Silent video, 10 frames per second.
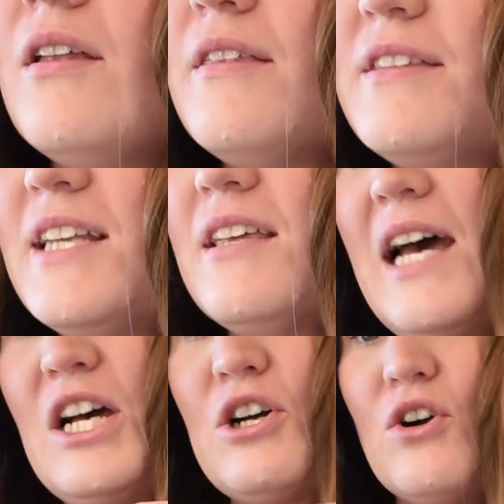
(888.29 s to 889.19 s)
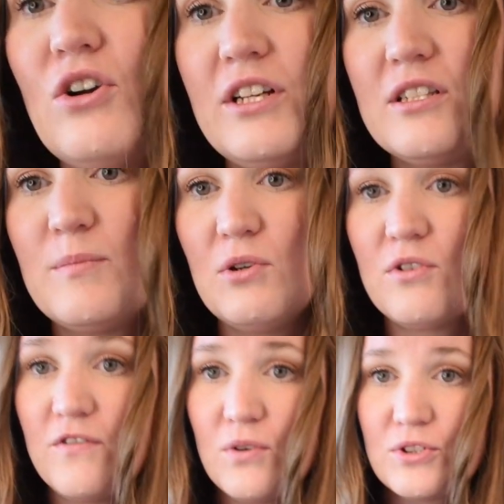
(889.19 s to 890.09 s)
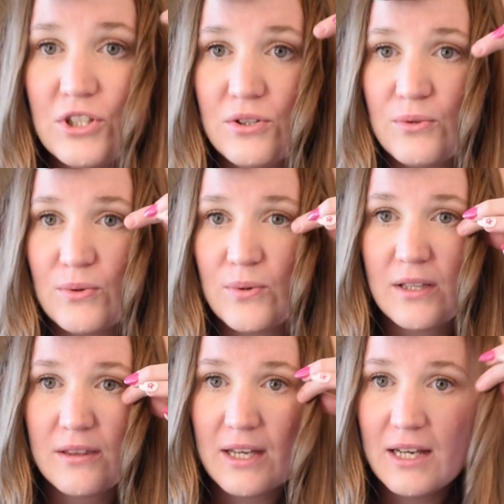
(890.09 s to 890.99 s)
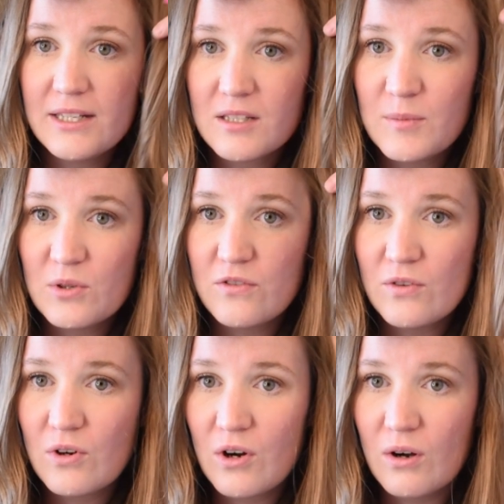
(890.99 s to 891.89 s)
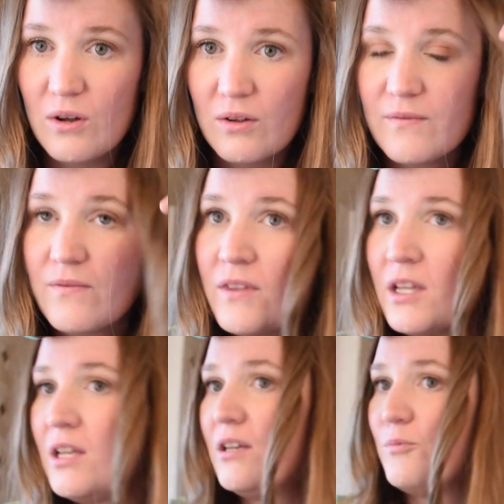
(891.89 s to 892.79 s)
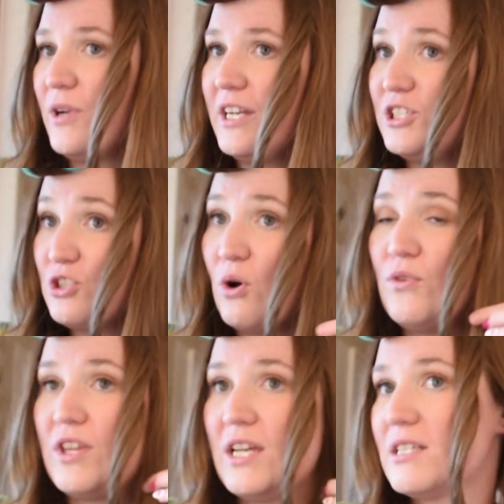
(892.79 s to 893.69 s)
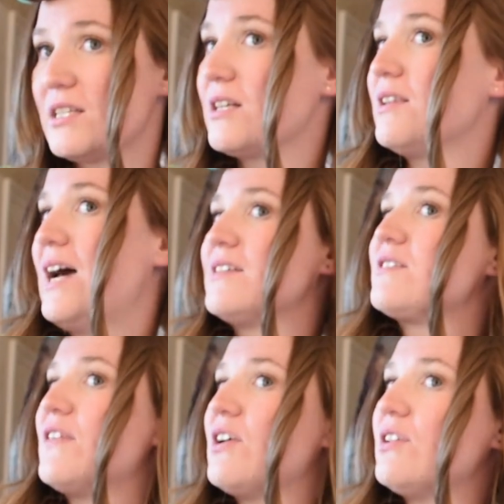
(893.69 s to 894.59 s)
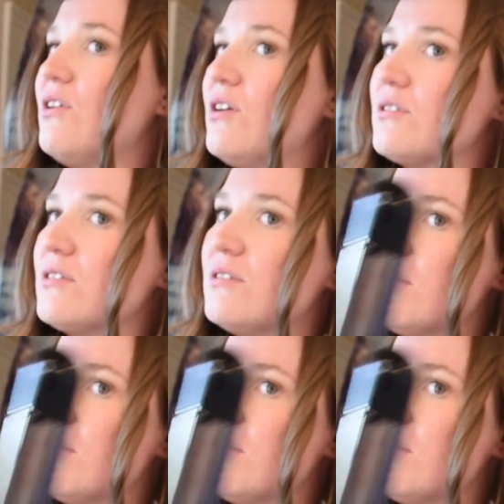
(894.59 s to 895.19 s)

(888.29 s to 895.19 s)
See, that curl is beautiful too. That is a beautiful curl, but I don't think it's gonna last very long.